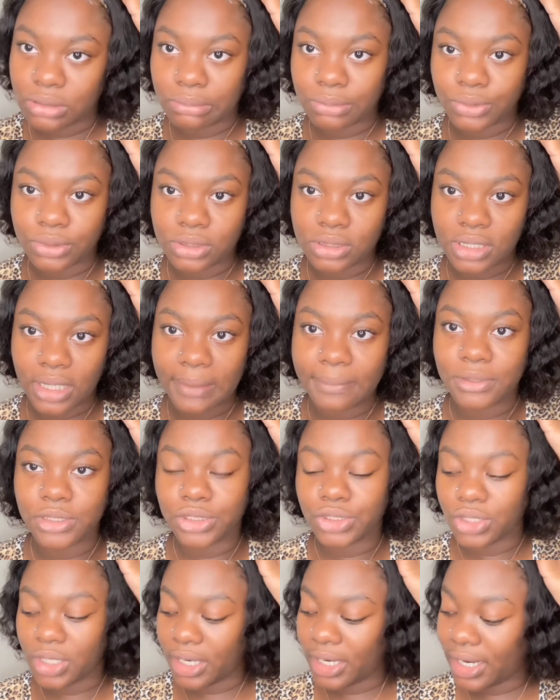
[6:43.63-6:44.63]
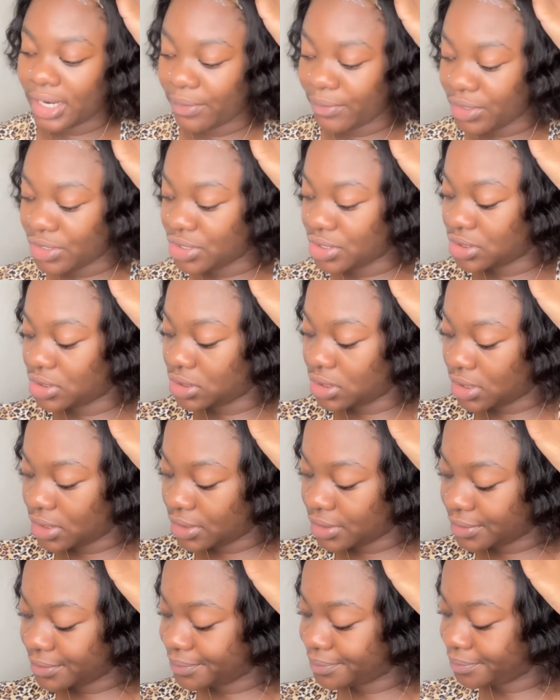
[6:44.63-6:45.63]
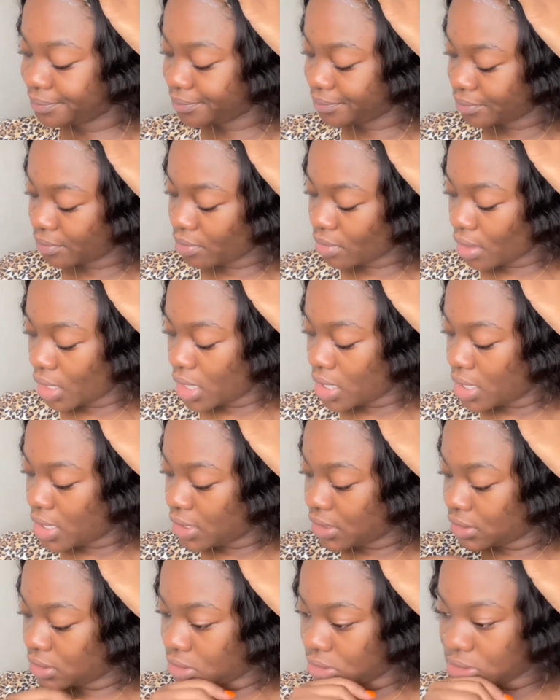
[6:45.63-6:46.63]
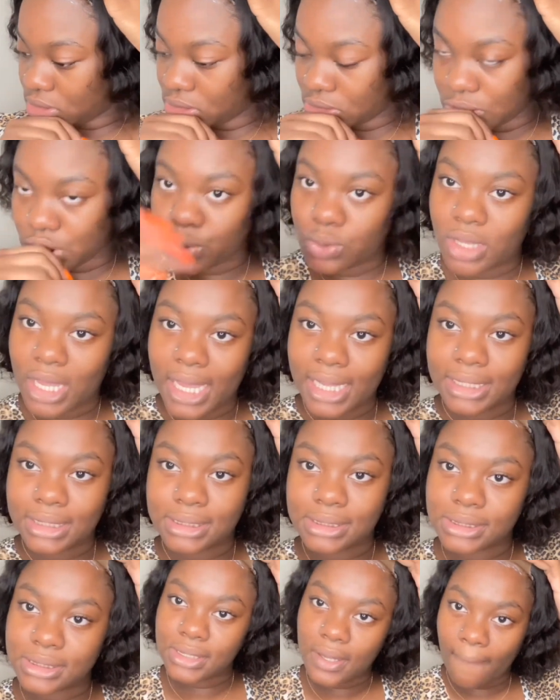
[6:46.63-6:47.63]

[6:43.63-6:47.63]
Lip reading: more time to dry, and we're just gonna do that.